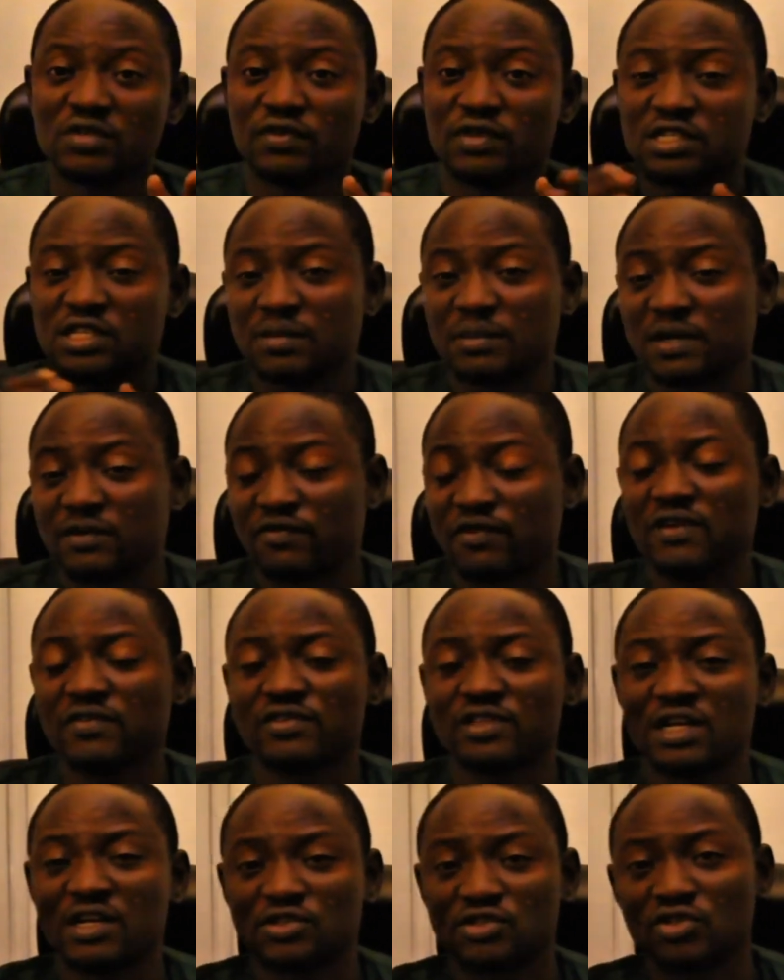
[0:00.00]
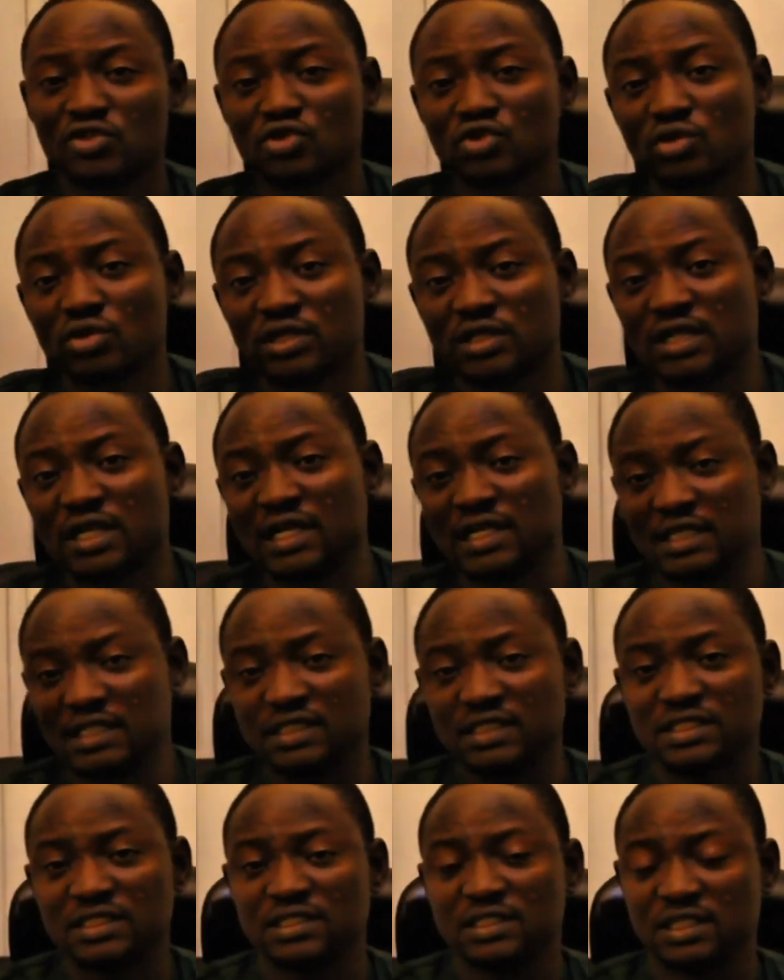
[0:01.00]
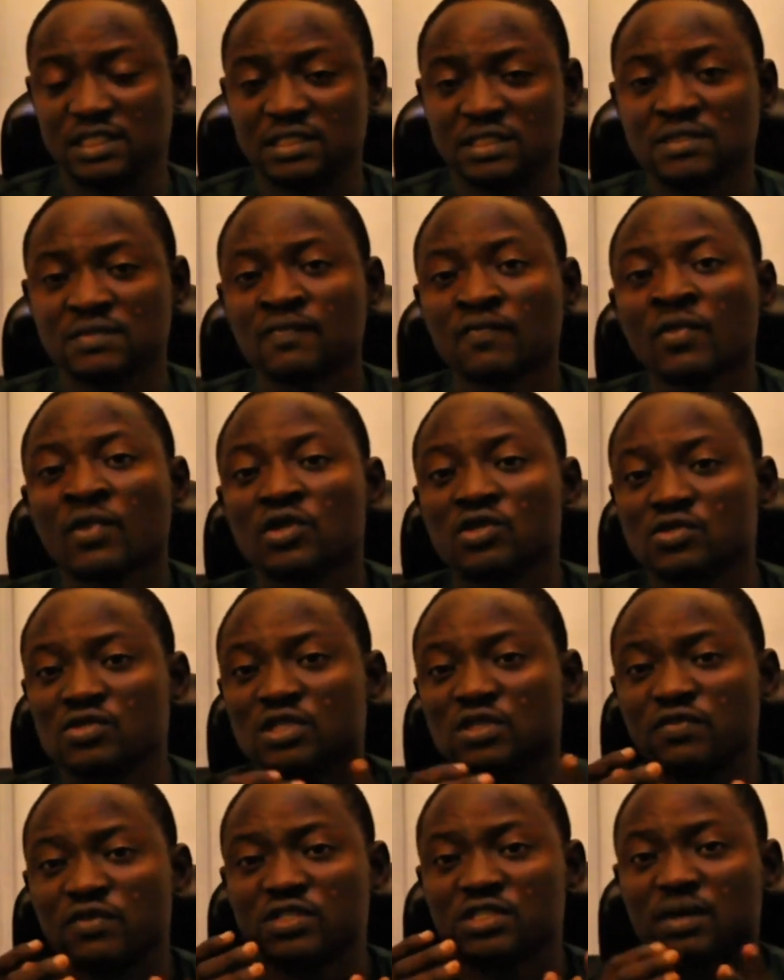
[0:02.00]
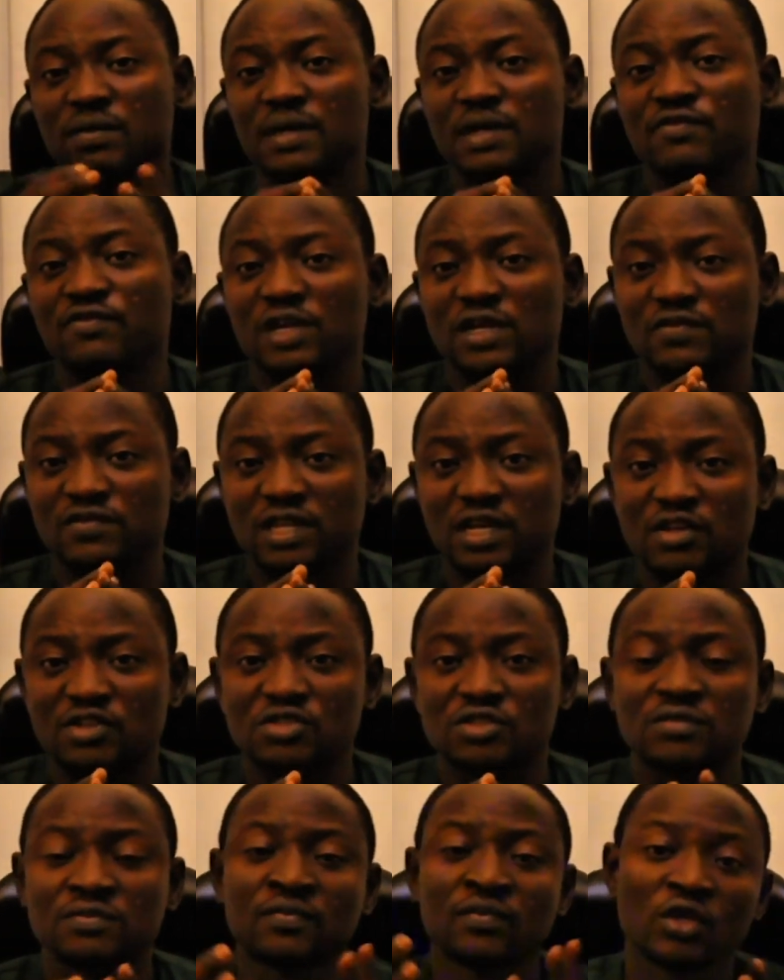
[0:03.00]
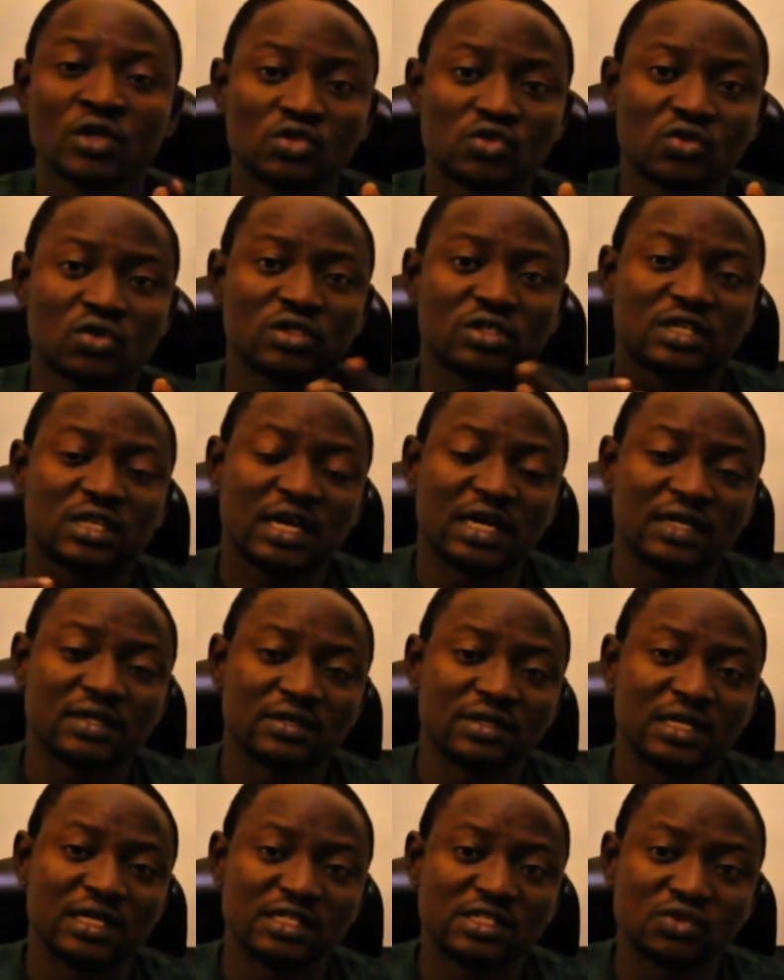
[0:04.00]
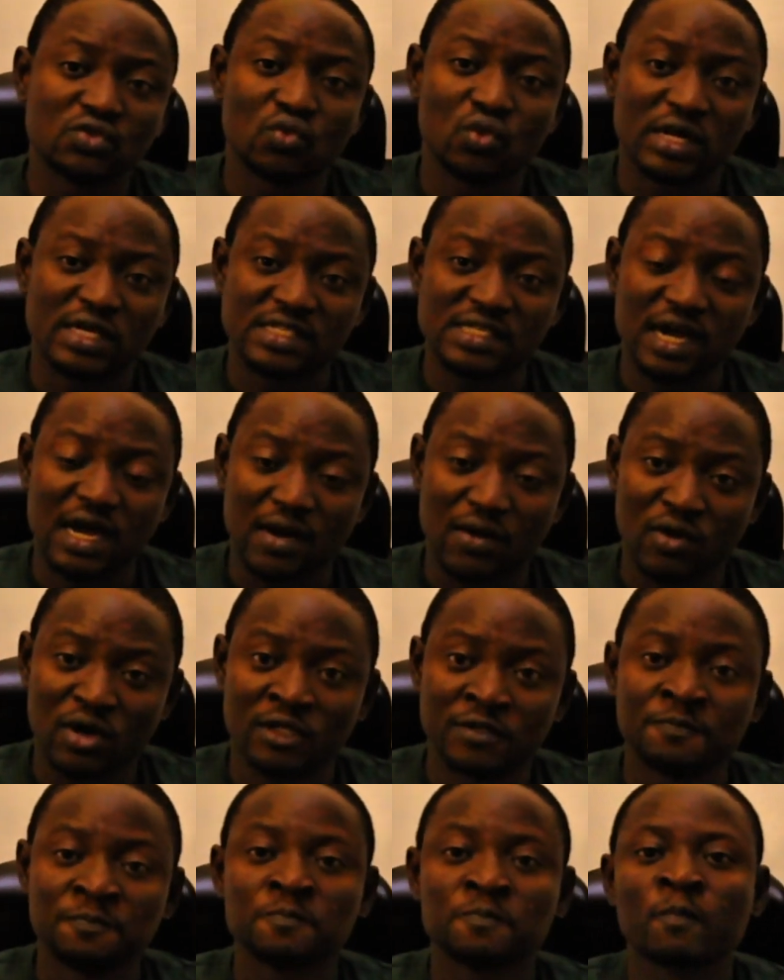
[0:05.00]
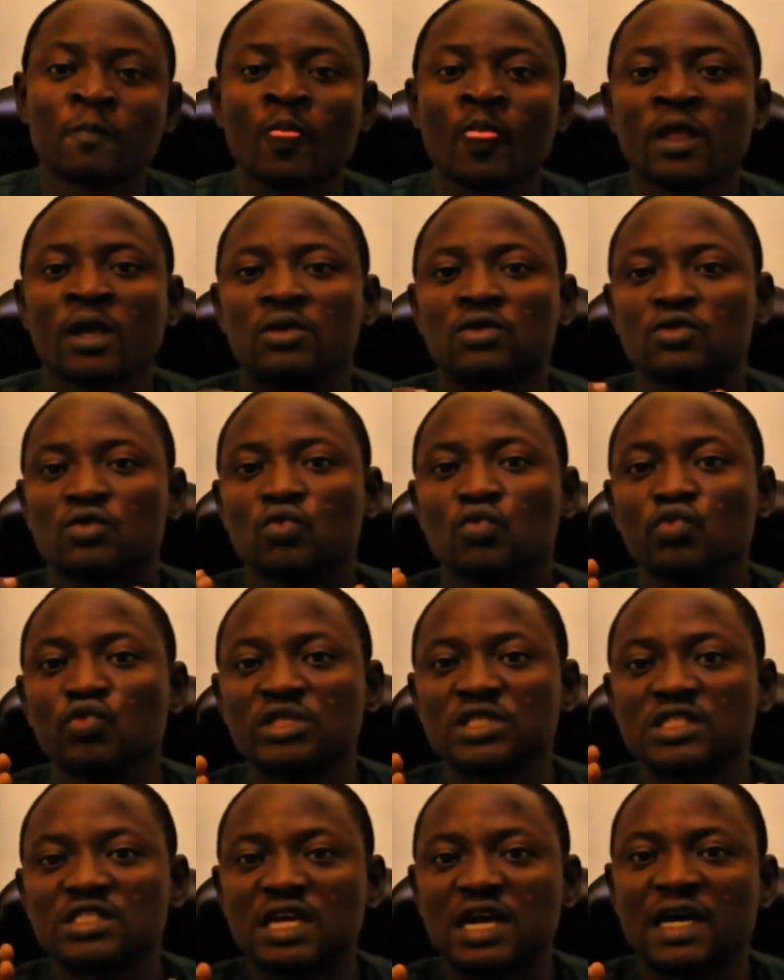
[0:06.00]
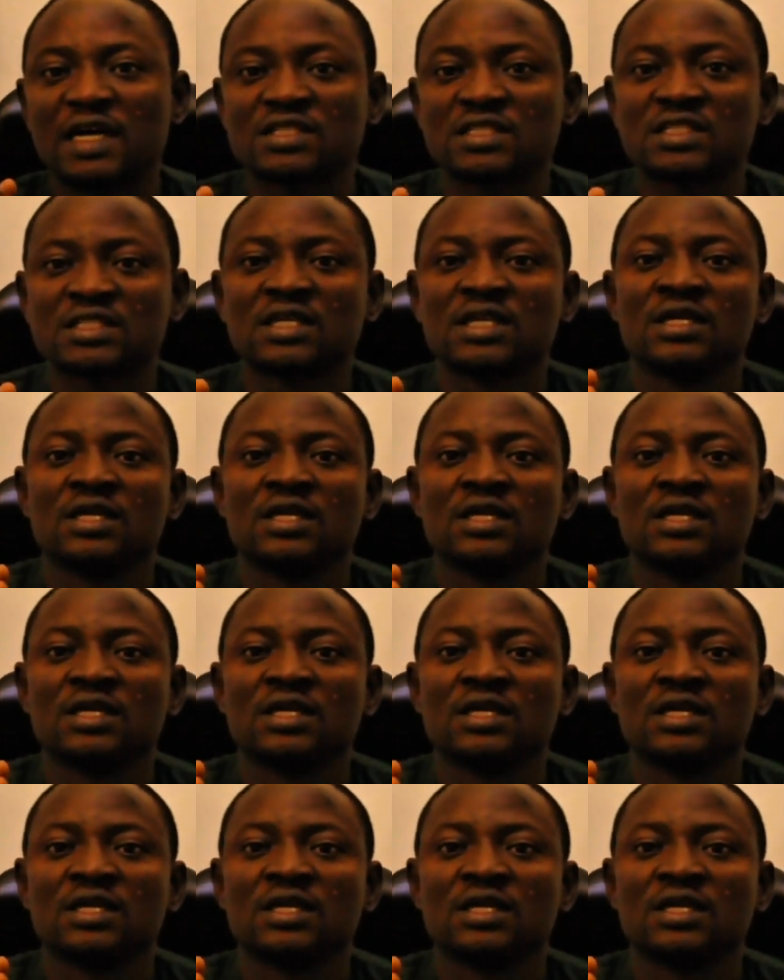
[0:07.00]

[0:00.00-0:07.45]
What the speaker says: us about 5,280. Yes, it will give us about 5,280 watt hour. With that